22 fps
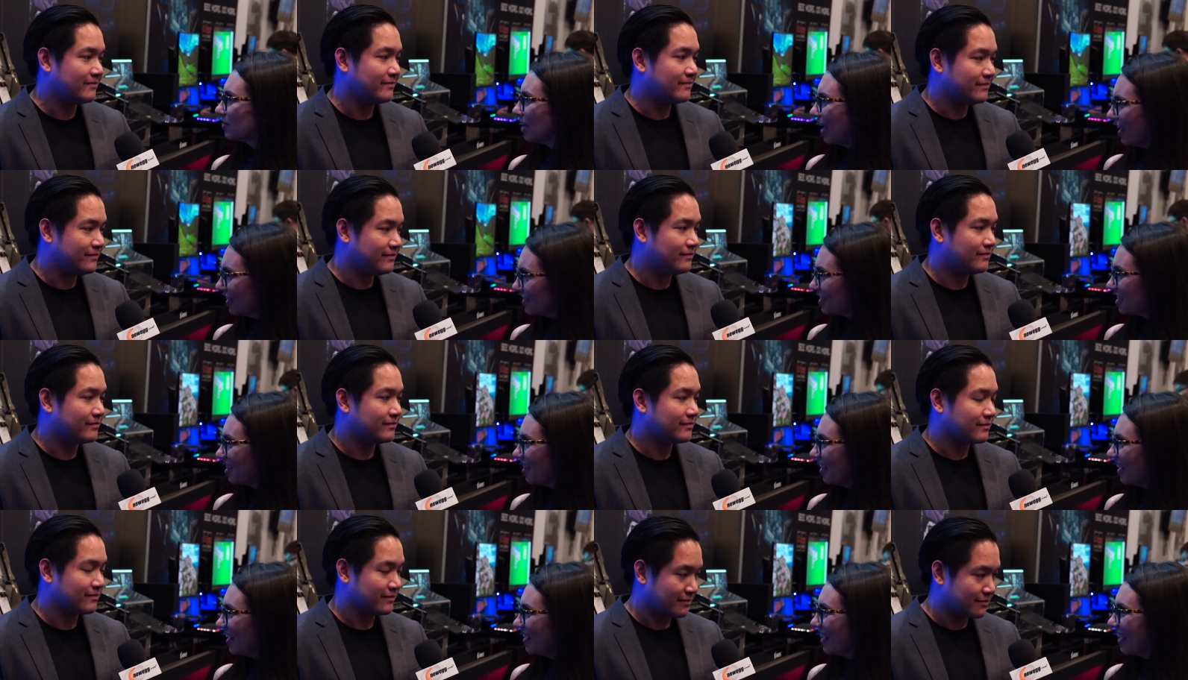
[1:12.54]

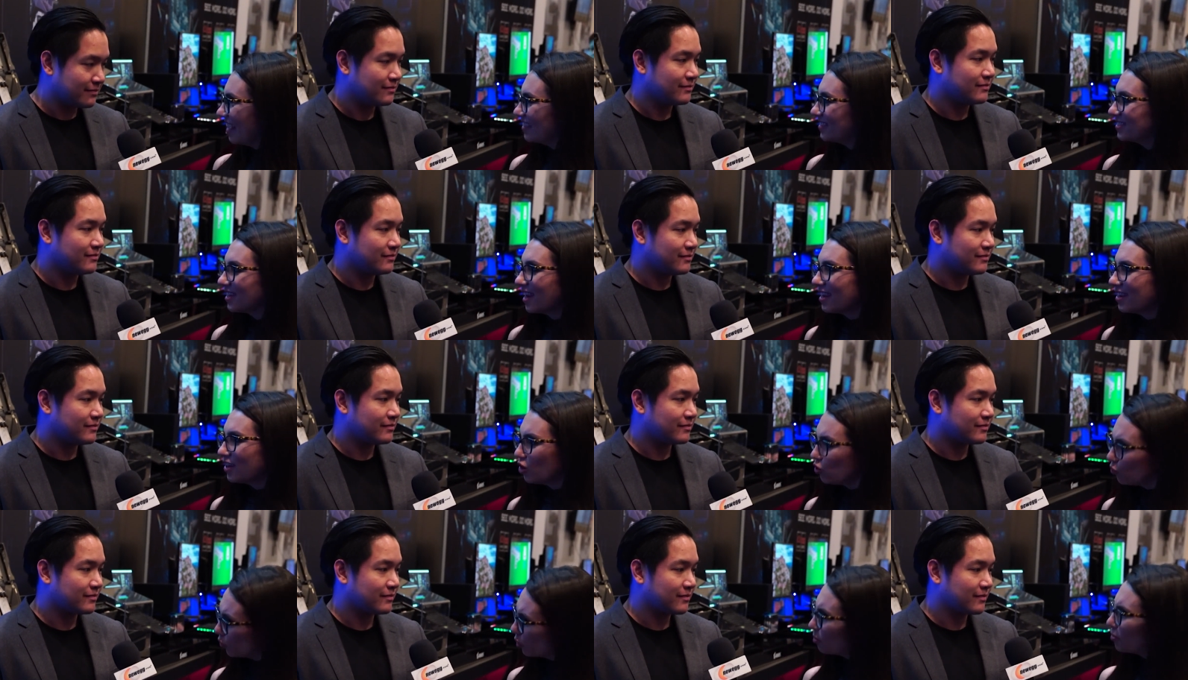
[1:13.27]
Speaker 1: Excellent, and I
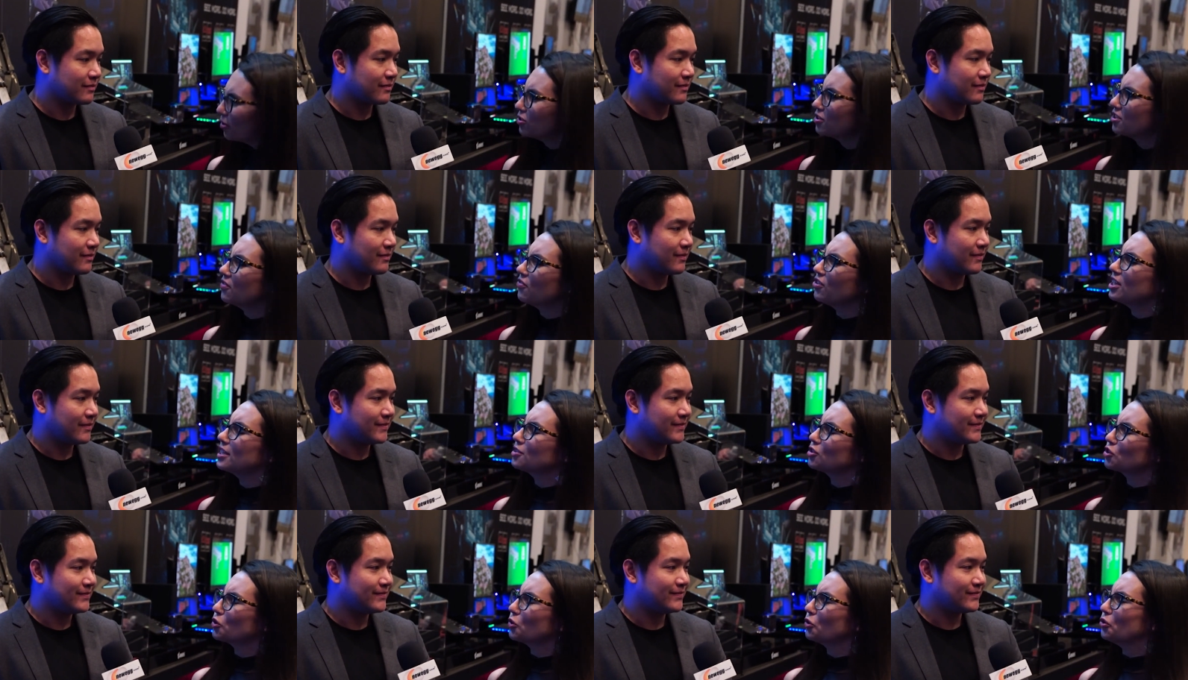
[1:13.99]
hear rumors of an
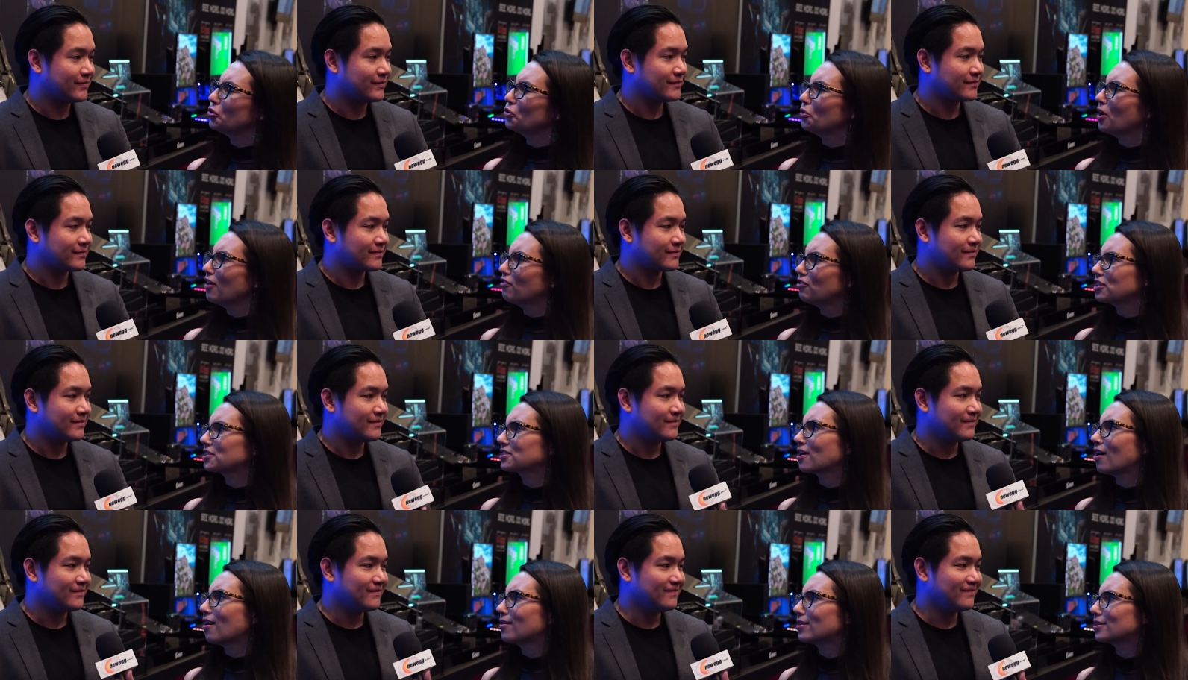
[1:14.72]
external
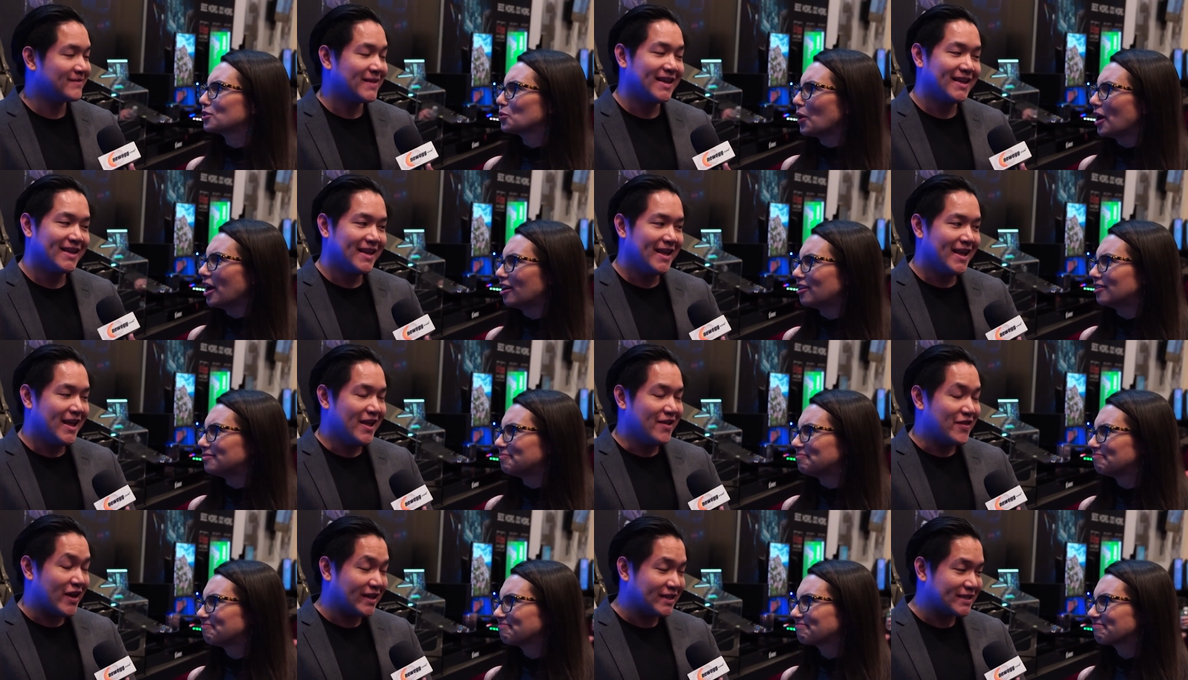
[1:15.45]
graphics card as well.
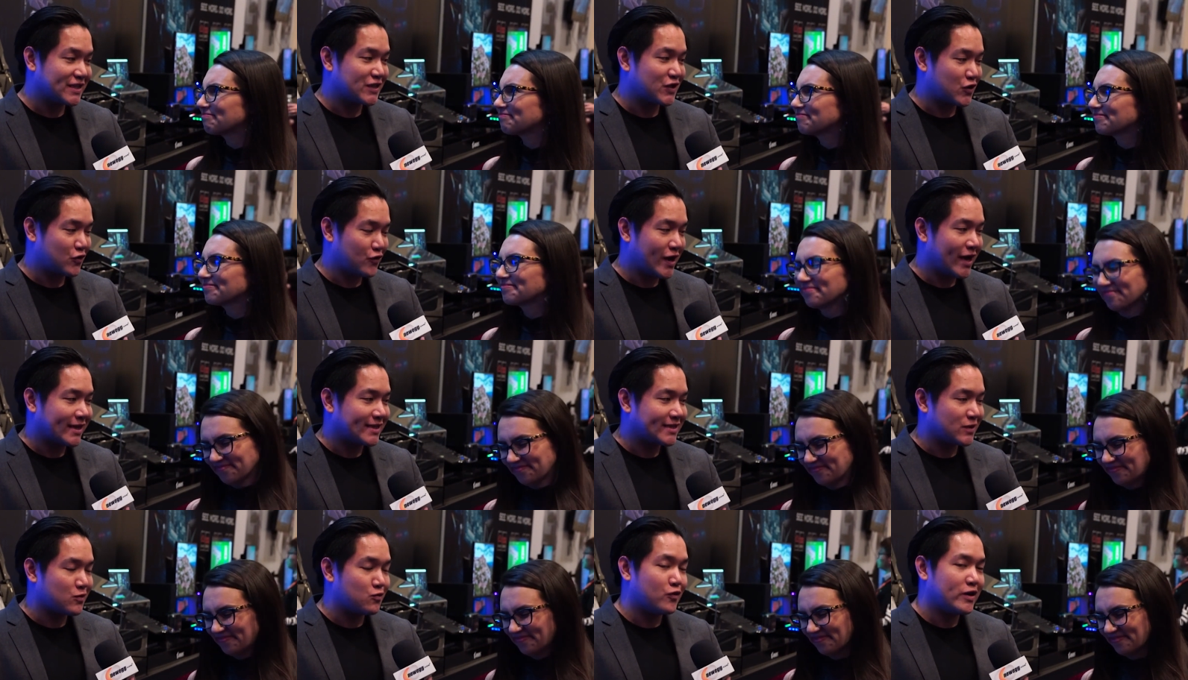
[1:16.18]
Speaker 2: That is
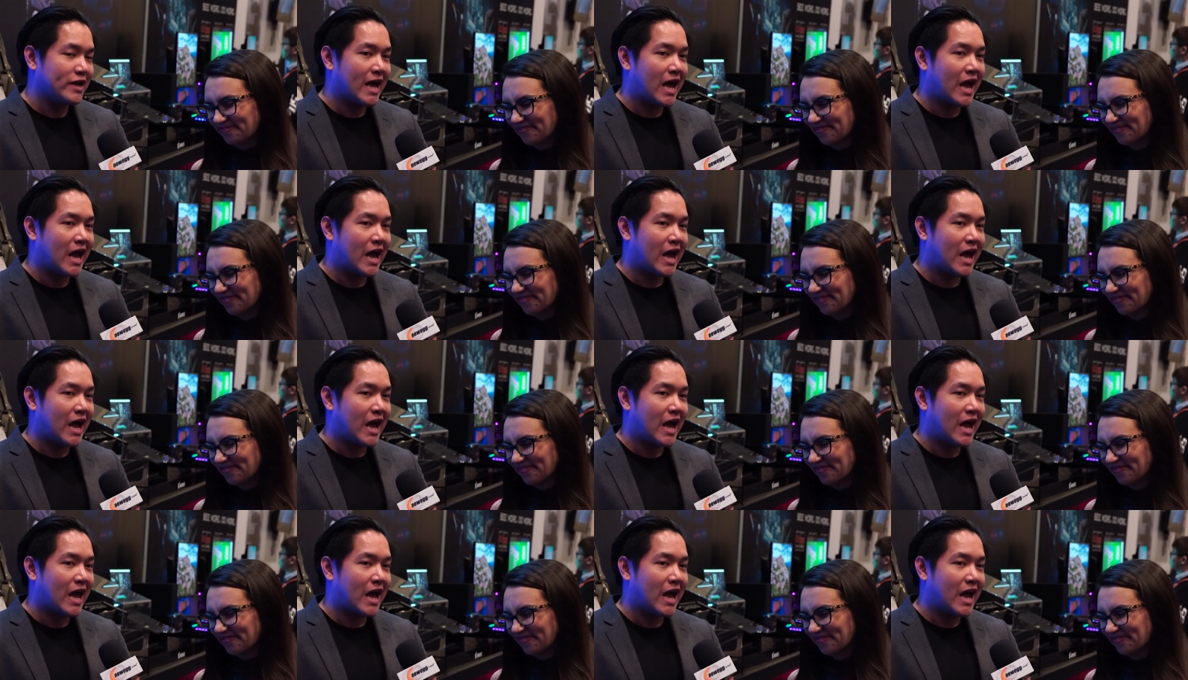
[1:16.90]
correct. We